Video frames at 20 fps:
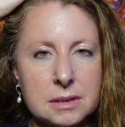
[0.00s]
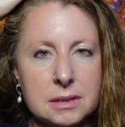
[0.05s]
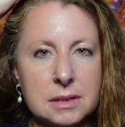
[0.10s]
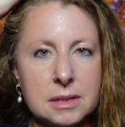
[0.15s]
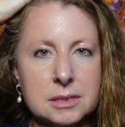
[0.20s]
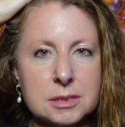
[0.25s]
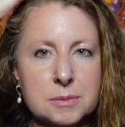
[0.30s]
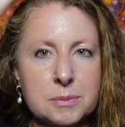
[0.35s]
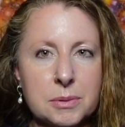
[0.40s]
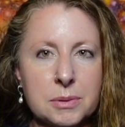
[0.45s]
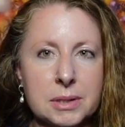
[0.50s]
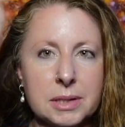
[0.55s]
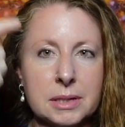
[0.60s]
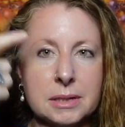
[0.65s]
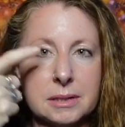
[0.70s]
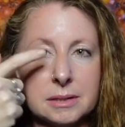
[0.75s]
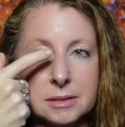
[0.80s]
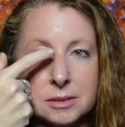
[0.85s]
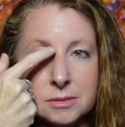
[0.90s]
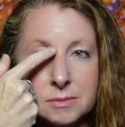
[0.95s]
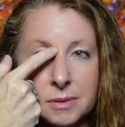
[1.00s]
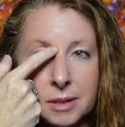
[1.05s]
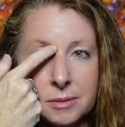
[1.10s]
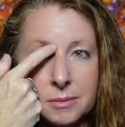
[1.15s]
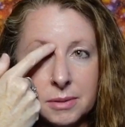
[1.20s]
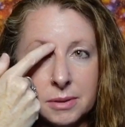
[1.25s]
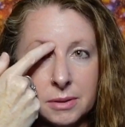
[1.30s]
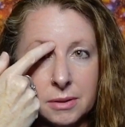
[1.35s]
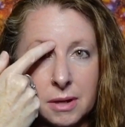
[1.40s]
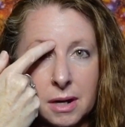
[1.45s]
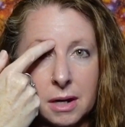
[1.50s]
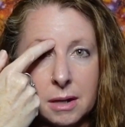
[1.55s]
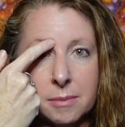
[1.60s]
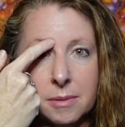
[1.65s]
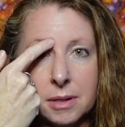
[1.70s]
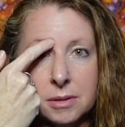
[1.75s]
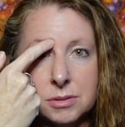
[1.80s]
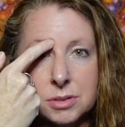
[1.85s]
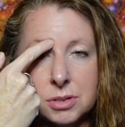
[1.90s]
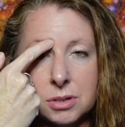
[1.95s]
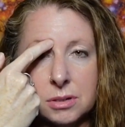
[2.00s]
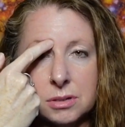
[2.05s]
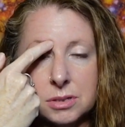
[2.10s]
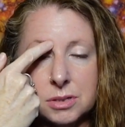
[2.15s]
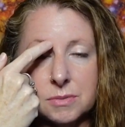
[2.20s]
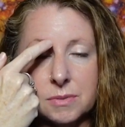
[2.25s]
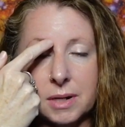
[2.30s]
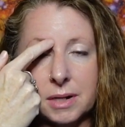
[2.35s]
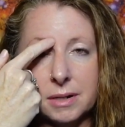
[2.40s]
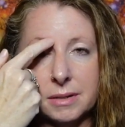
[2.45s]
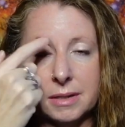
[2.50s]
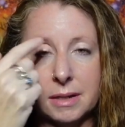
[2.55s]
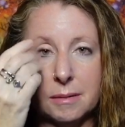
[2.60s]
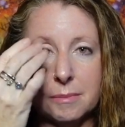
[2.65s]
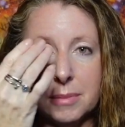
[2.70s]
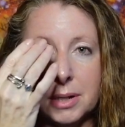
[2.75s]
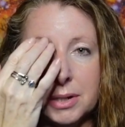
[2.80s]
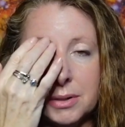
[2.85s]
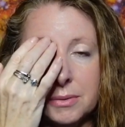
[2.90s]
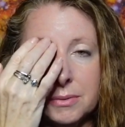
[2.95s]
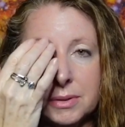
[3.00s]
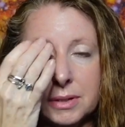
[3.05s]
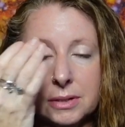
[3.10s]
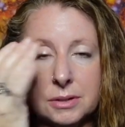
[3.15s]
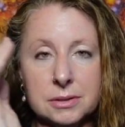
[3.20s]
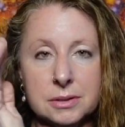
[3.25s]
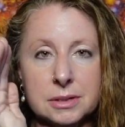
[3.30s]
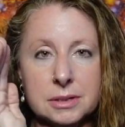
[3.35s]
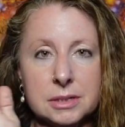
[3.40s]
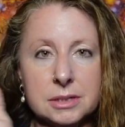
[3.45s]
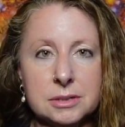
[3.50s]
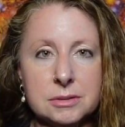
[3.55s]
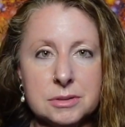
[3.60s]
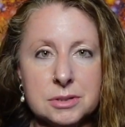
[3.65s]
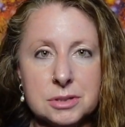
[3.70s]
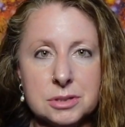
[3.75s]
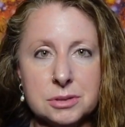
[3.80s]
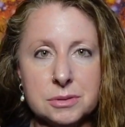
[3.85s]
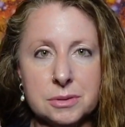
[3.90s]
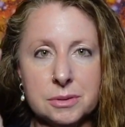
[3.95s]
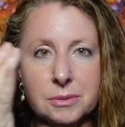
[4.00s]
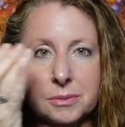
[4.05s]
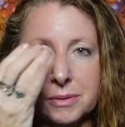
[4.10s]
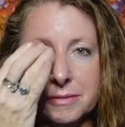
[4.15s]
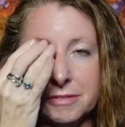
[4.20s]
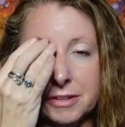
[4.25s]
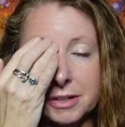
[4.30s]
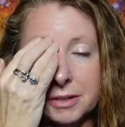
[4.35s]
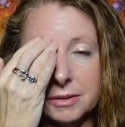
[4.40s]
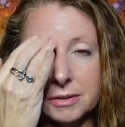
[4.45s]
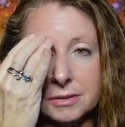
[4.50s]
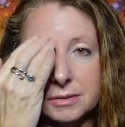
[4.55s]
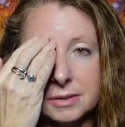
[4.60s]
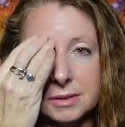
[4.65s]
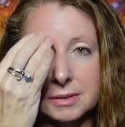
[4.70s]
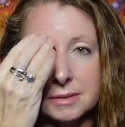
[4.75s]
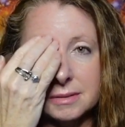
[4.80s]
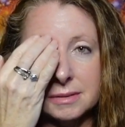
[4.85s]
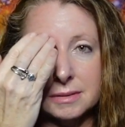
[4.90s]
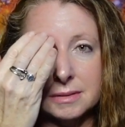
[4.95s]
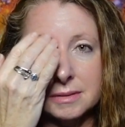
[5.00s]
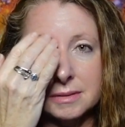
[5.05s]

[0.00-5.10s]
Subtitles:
Next point is right where your eyebrow starts, right on that bone, and you're going to use 2 to 3 fingers.